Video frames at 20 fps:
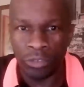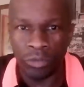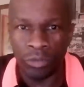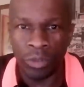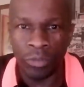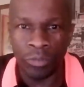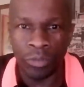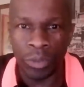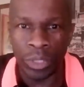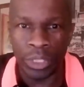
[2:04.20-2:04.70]

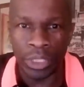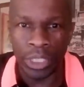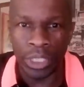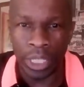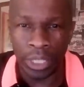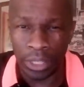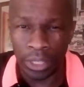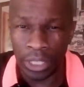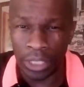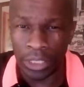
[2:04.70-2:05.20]
editor of The Voice
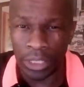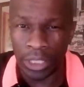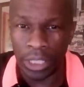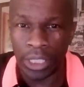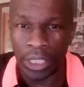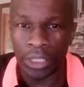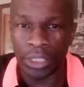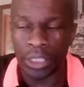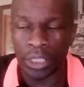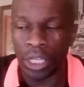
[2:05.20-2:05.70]
nearly 30
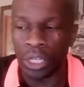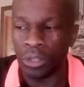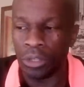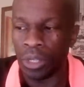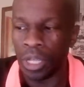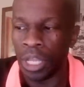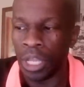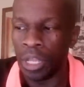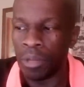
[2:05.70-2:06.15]
years ago.